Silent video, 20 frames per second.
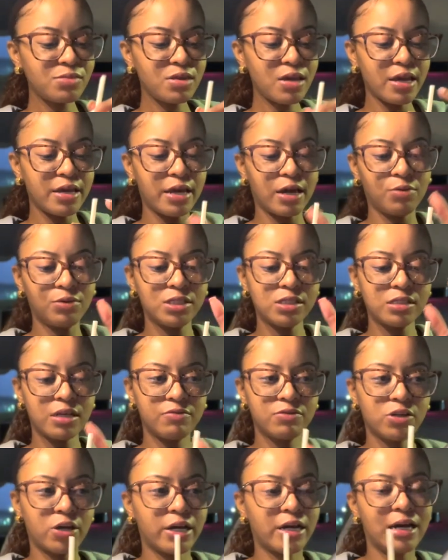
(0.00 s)
yeah, we just left
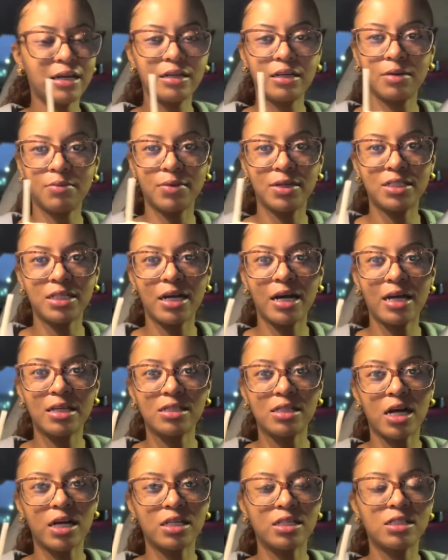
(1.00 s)
Target. I didn't get much. I got
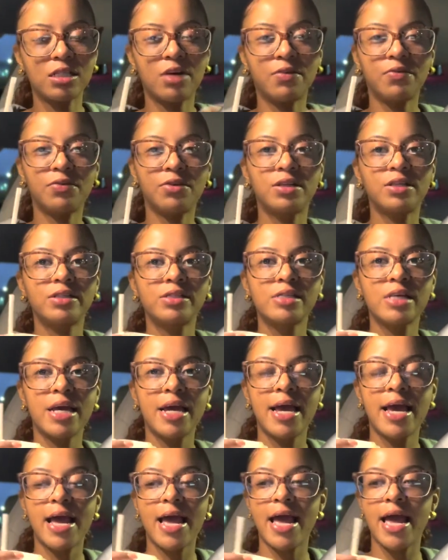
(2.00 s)
stocking stuffers.
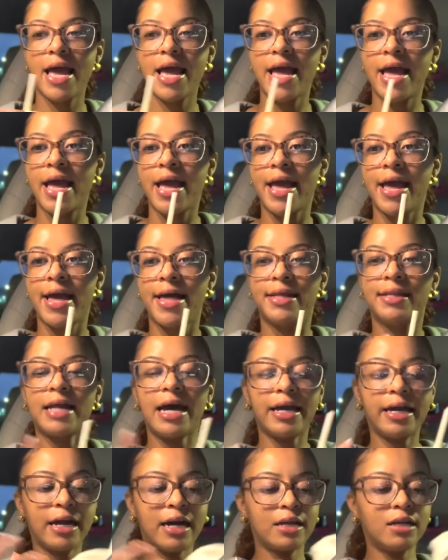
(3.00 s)

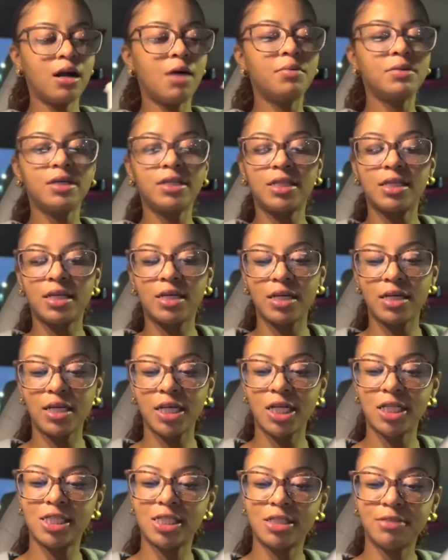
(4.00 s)
Naya got a couple of
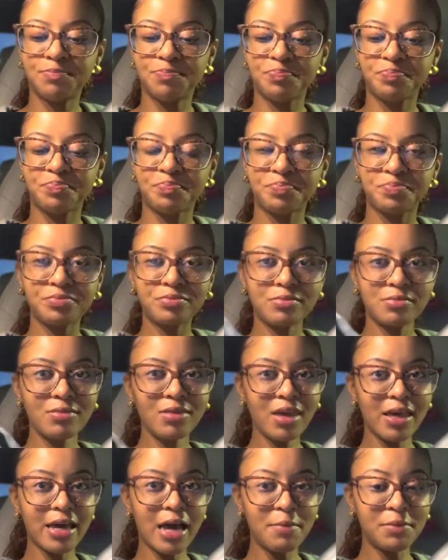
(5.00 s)
things.
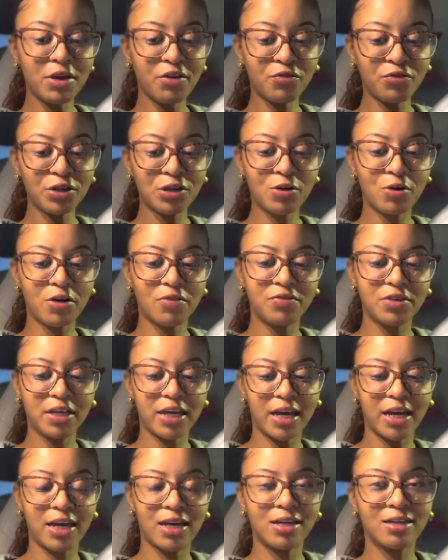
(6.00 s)
He got me a free coffee
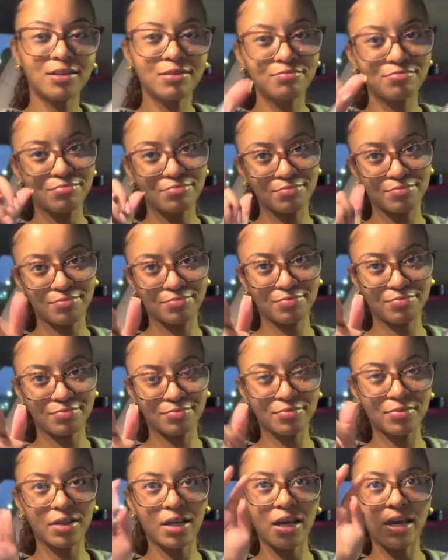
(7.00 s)
cake.
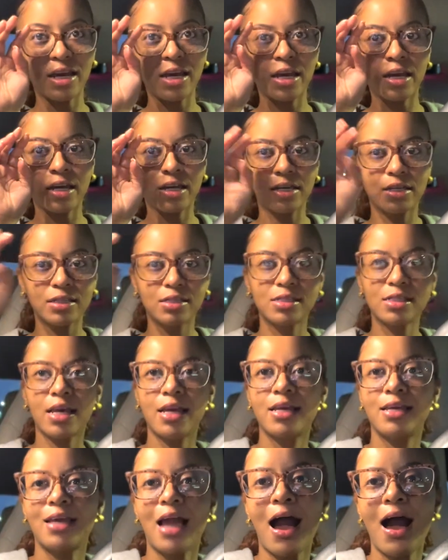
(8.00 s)
And
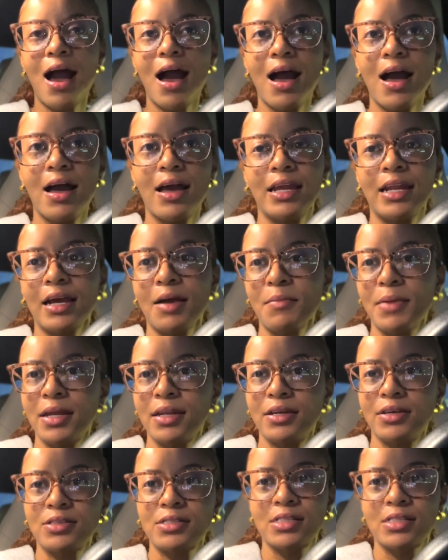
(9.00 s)
yeah, and I got my nails